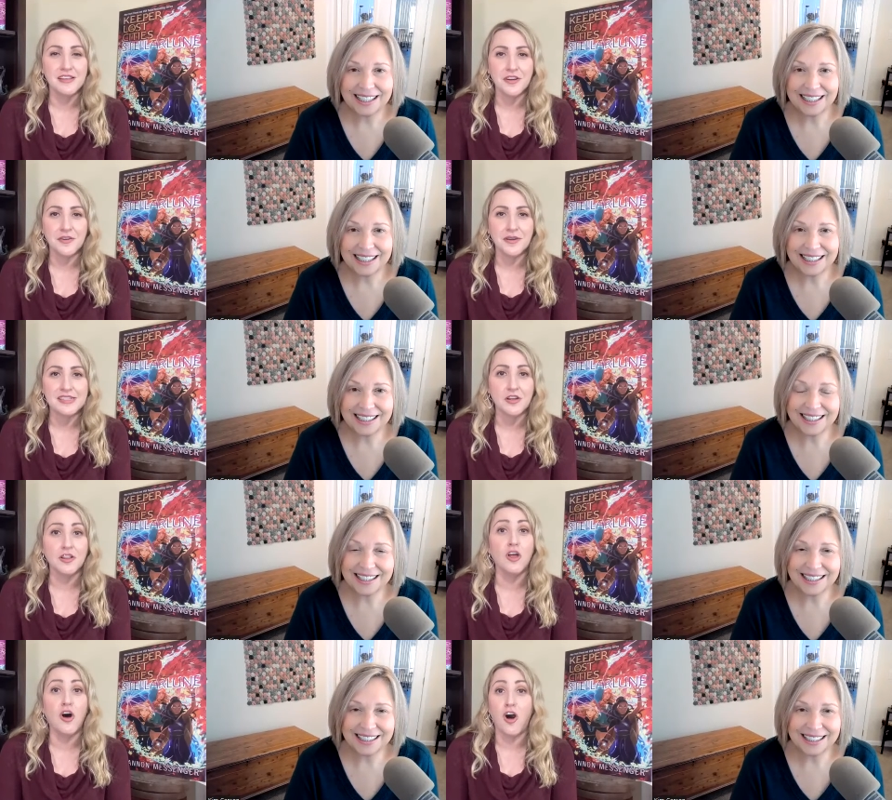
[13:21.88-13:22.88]
Speaker 1: you know, it's a
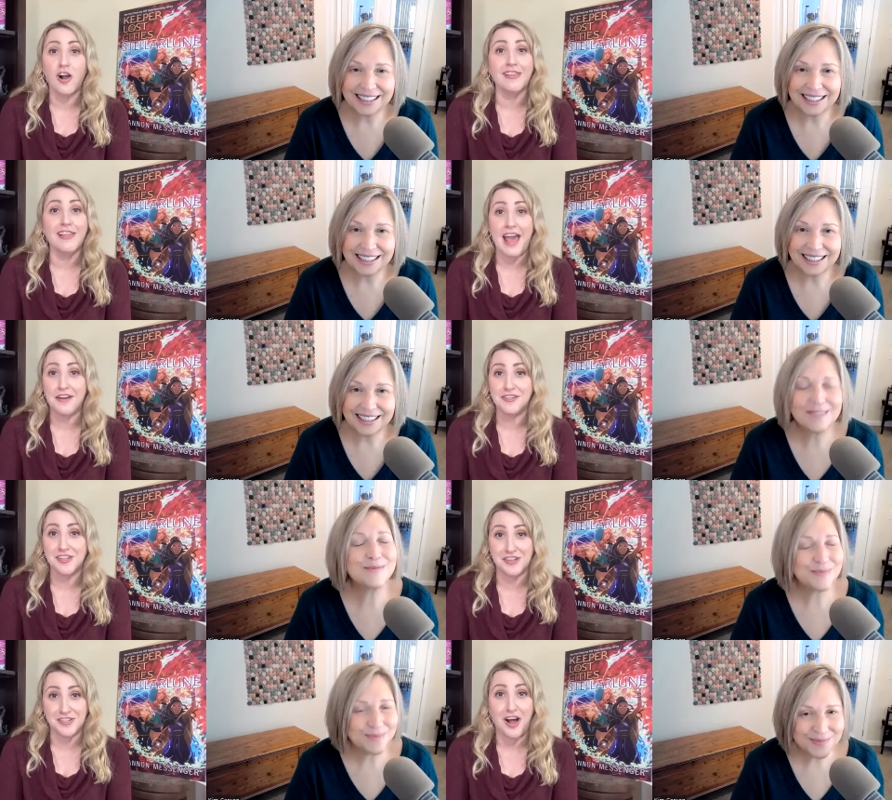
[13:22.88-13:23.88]
long ladder
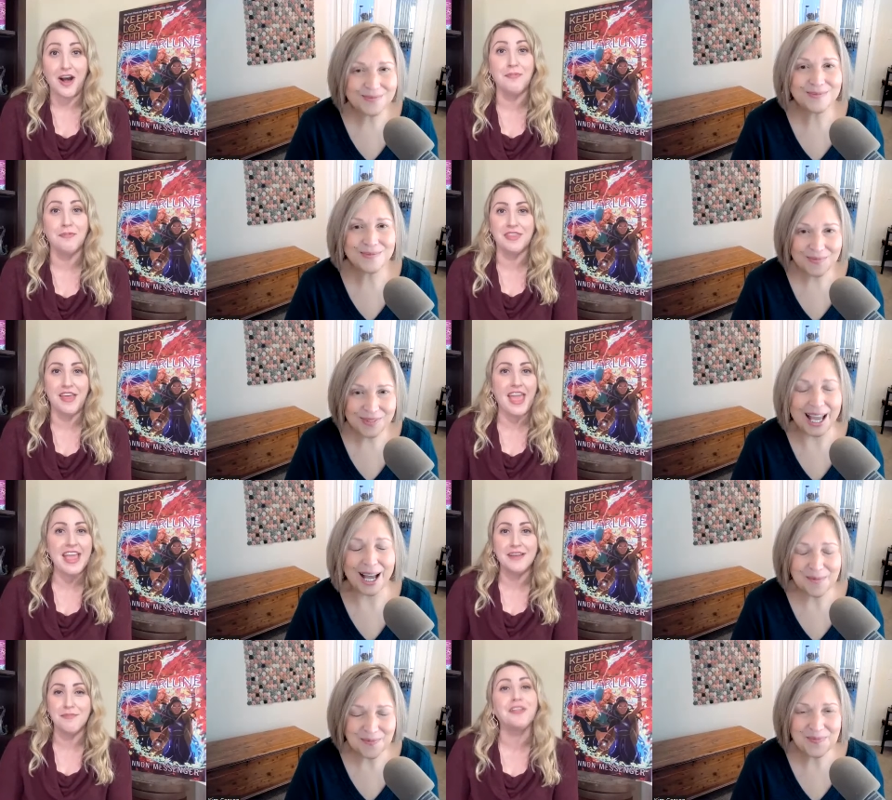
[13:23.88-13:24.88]
to the top with 8
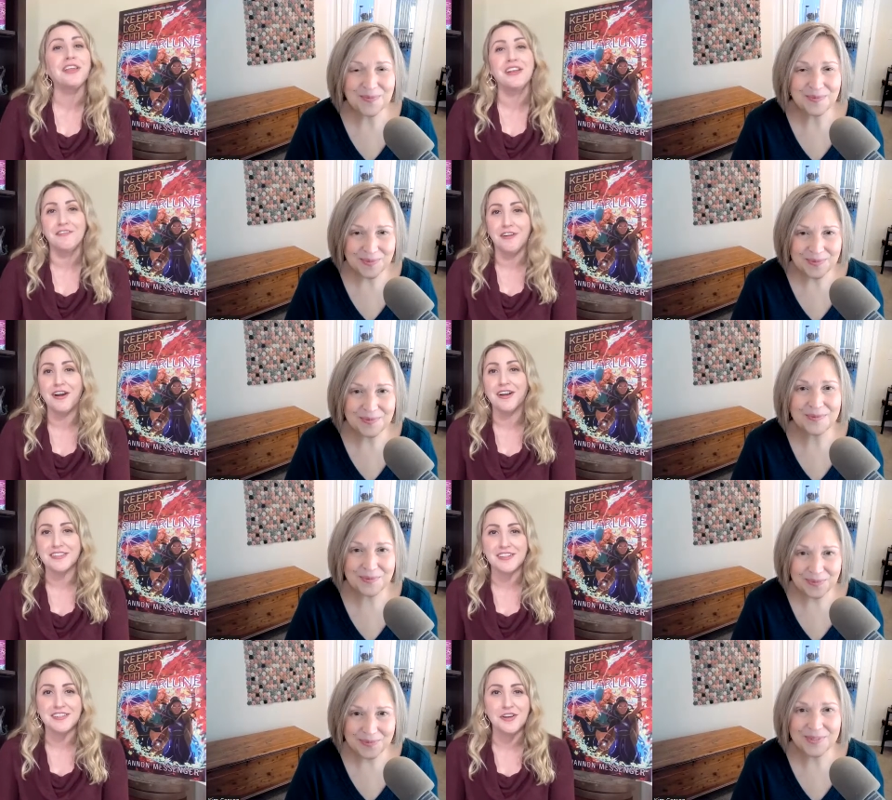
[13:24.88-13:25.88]
million rungs.
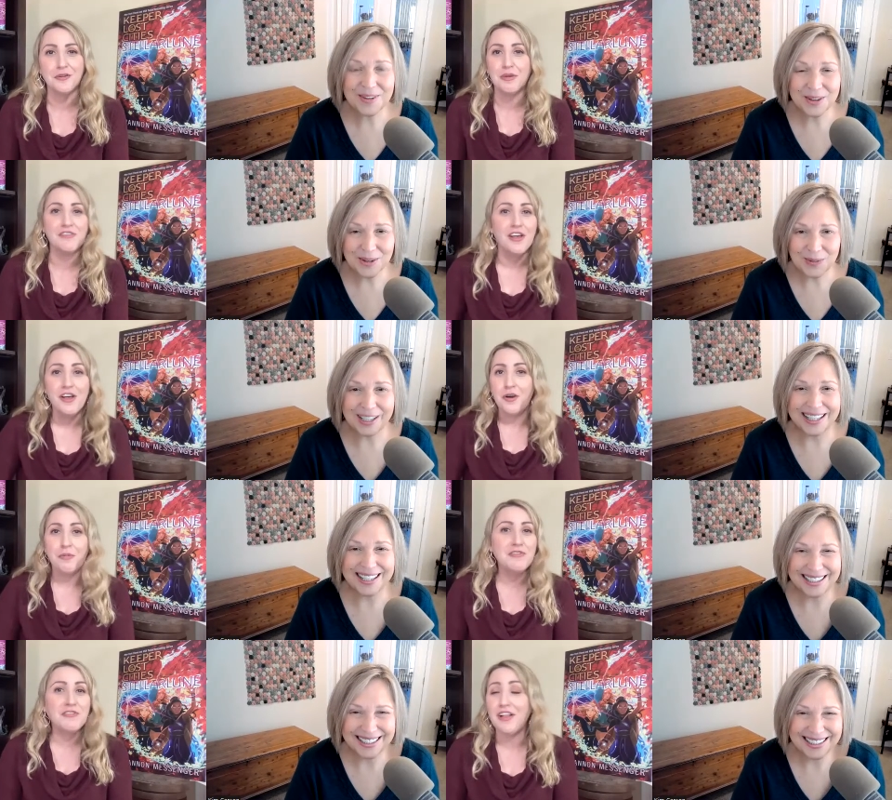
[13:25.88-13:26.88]
And so we've
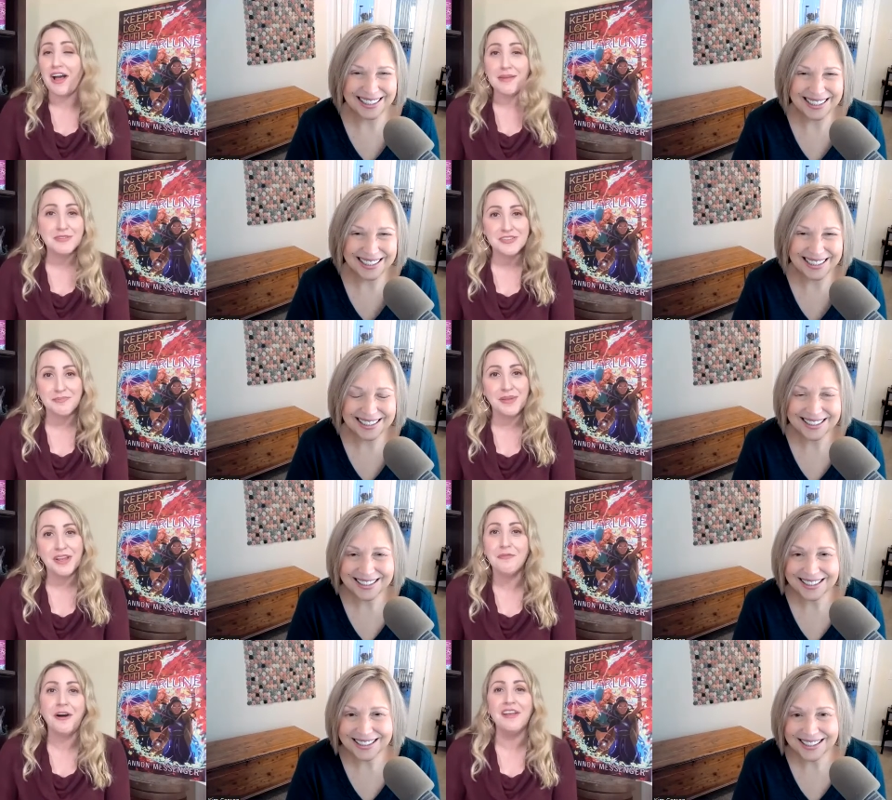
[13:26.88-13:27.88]
climbed some
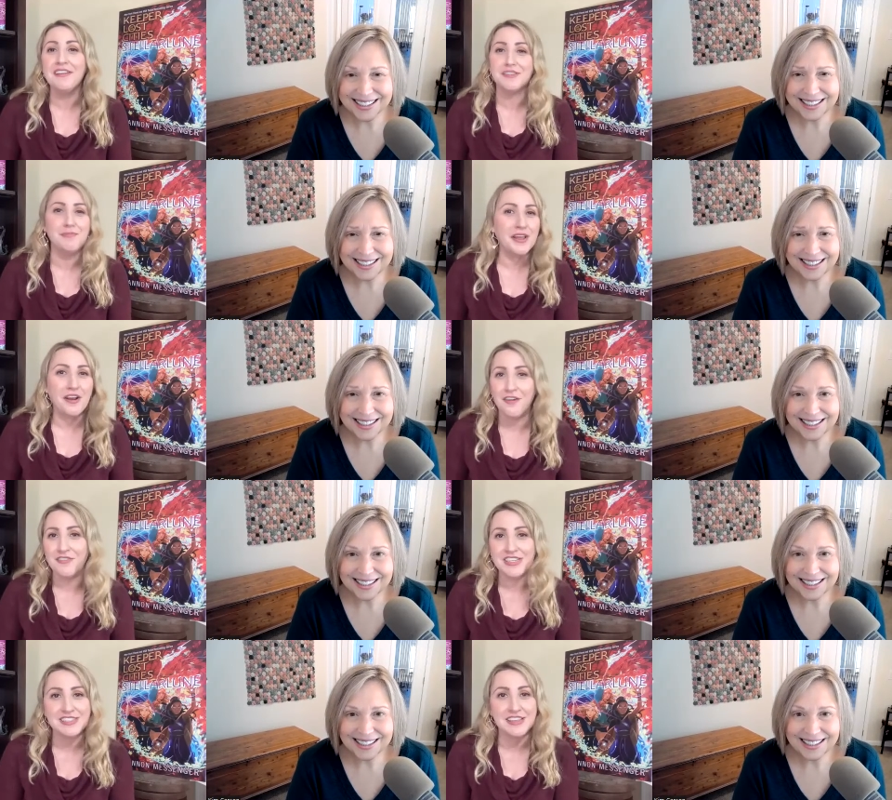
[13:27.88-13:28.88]
big ones, but
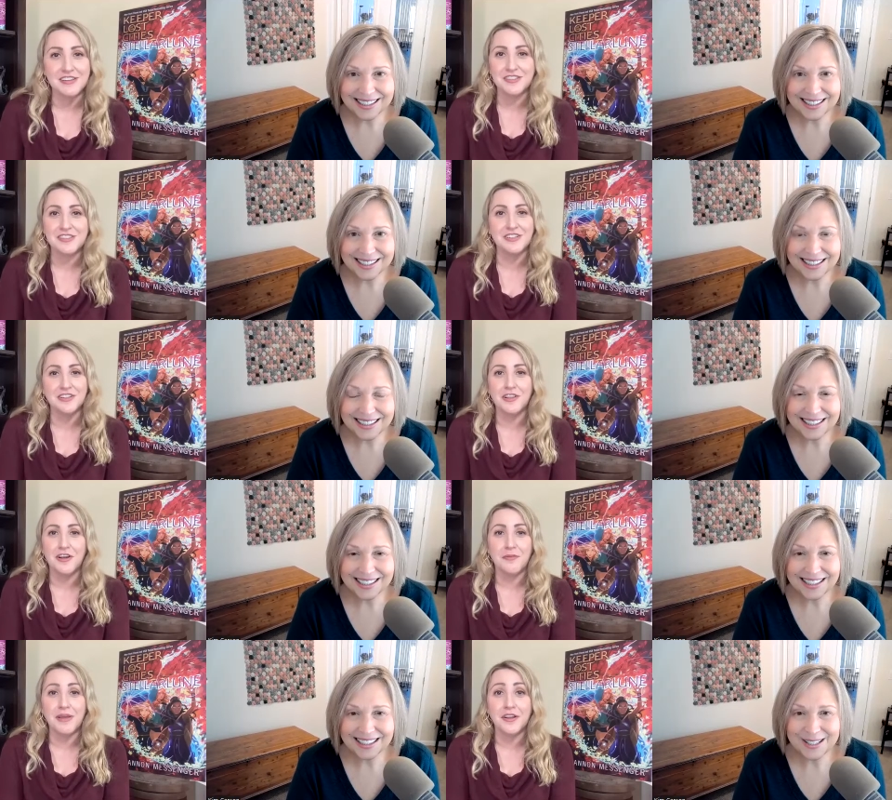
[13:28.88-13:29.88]
obviously there's still a
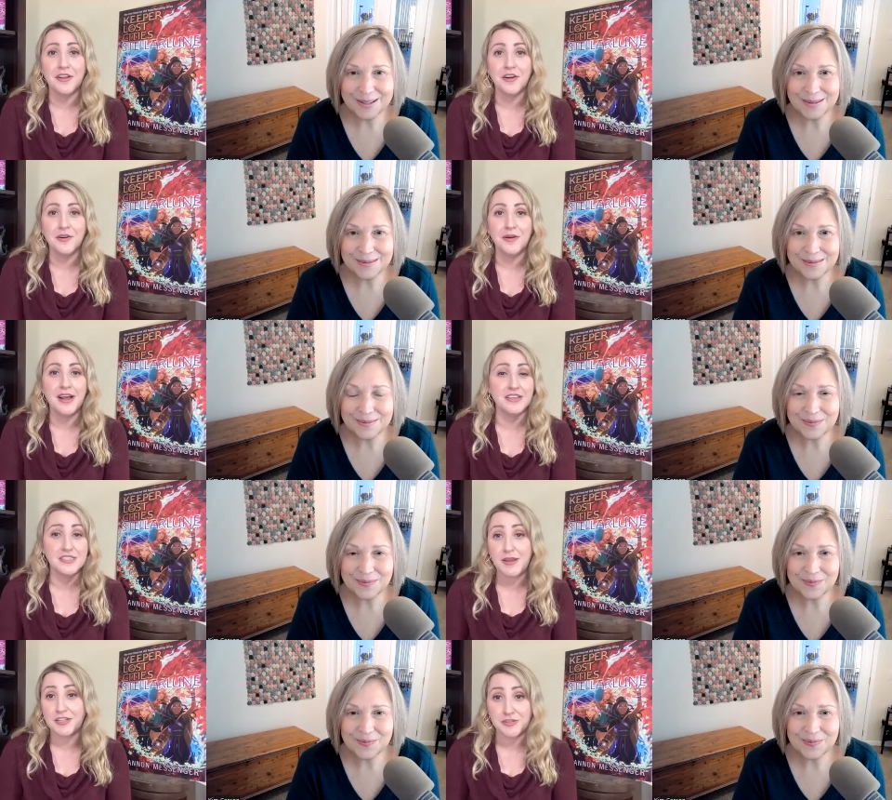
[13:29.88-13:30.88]
long way to go,
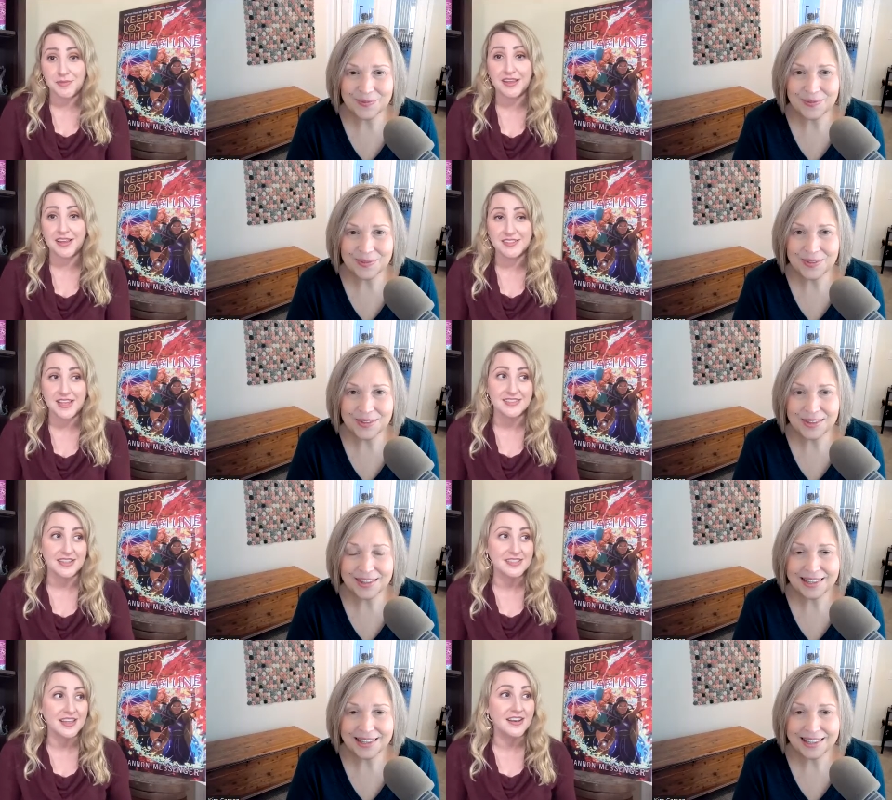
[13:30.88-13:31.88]
especially because, as I
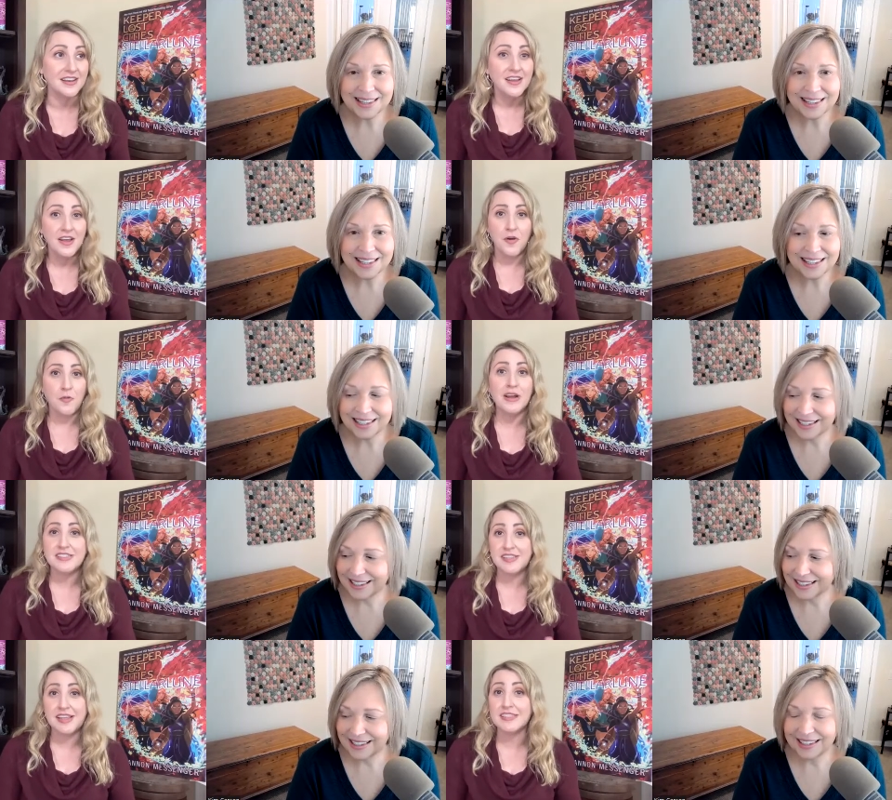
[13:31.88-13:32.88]
said,
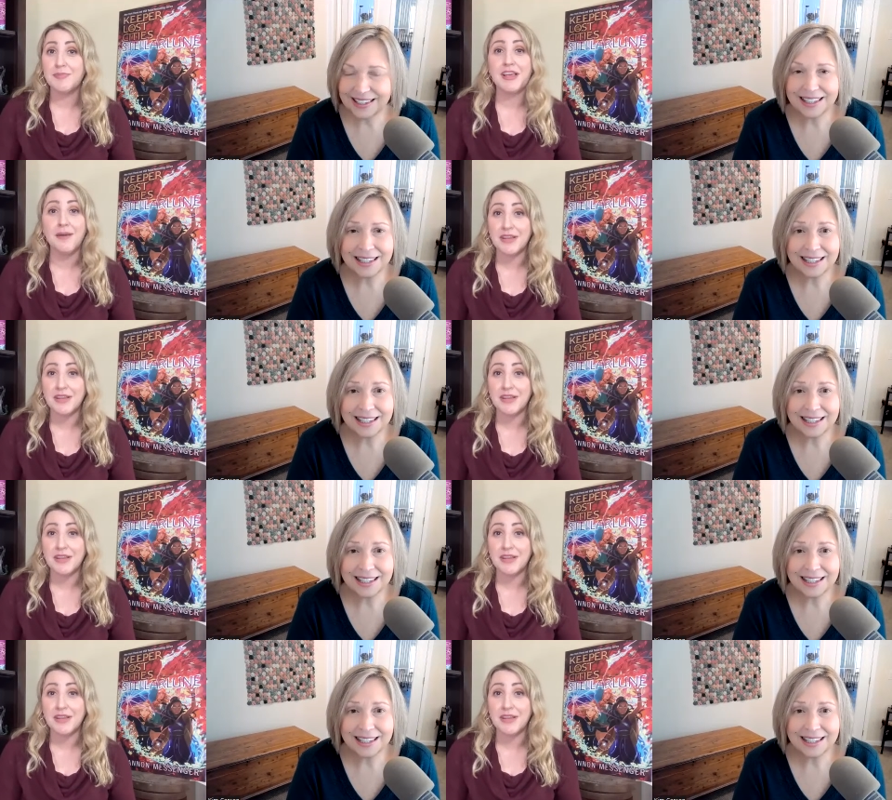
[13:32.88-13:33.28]
once things become